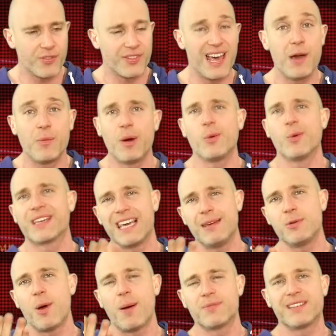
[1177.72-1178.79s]
there where we'll keep
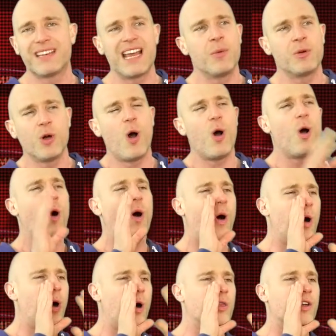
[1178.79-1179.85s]
you up to date with
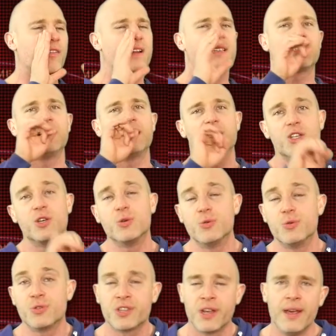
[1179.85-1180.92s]
all the wrestling
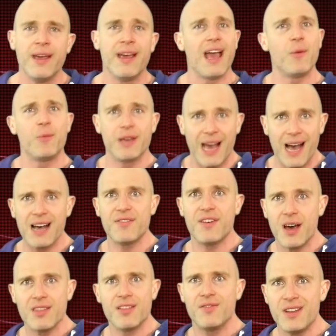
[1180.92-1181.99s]
news. And we have
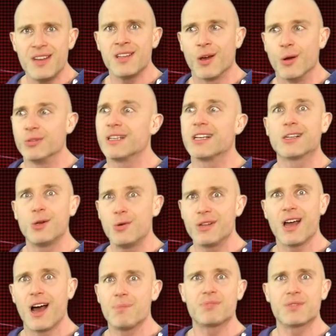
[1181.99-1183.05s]
other videos, including
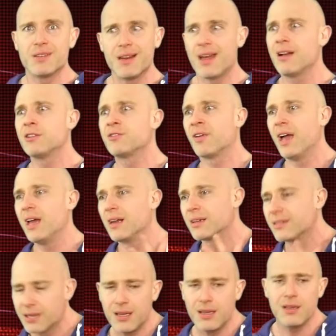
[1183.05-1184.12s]
ups and downs for
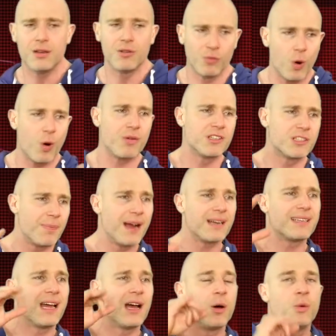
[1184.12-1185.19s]
NXT and Raw and
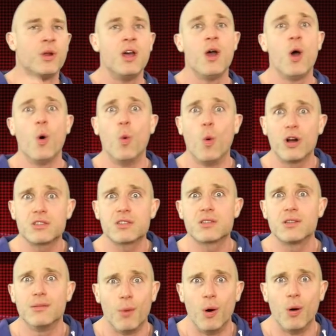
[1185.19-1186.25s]
SmackDown. Watch
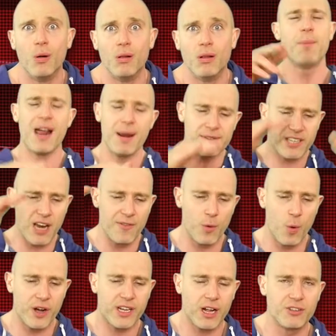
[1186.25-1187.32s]
them all. My name is Simon from
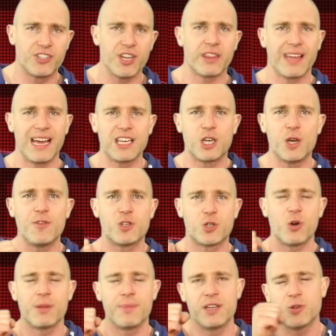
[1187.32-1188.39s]
WhatCulture. Thank you for
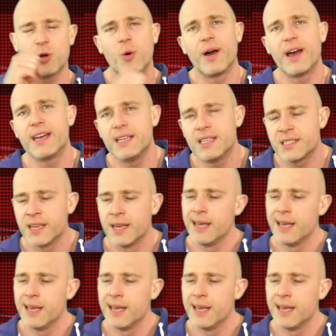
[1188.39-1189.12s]
joining me as always.